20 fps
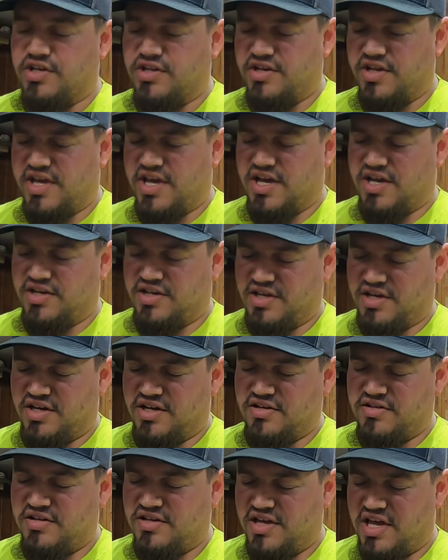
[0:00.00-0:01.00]
it
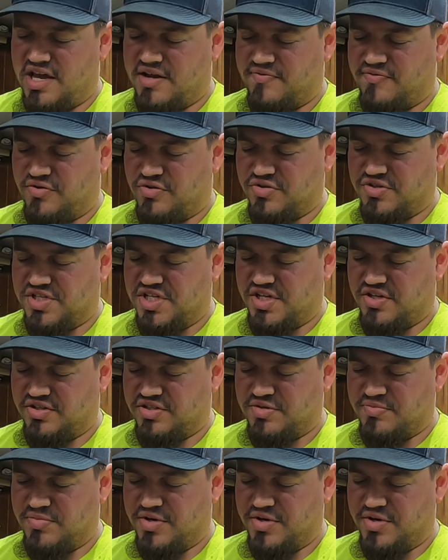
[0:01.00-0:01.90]
at full tilt.